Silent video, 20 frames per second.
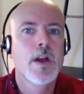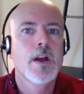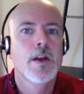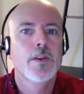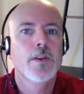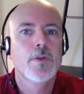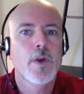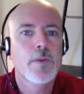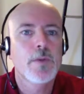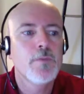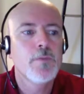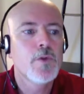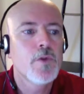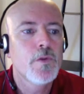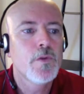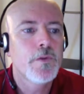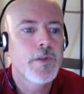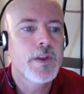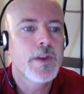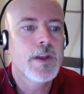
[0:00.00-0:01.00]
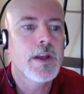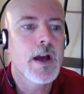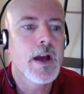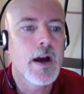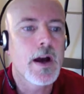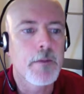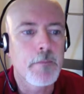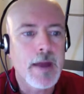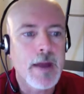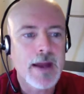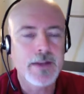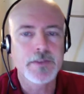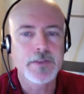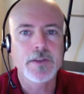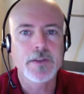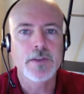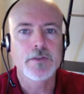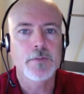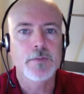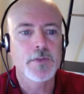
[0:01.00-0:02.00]
So I moved the
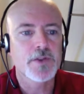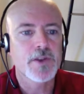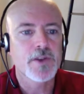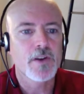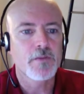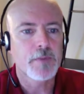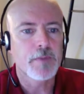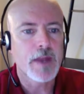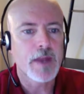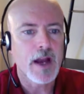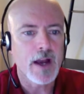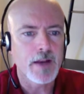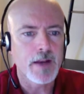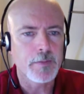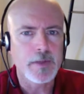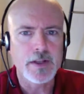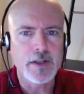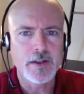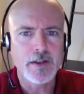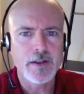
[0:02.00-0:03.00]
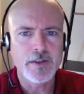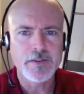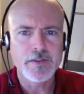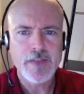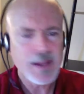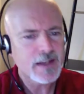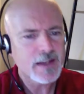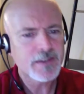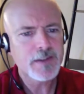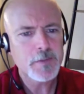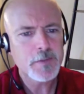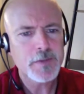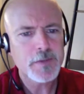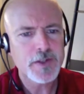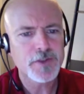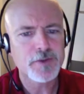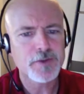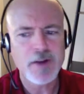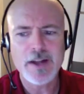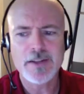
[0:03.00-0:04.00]
magazines from the shelf behind me because they seem
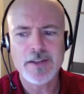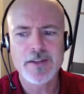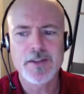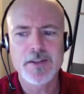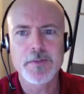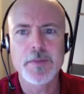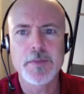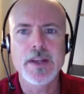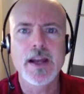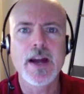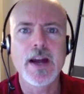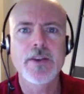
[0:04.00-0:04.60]
distracting to me.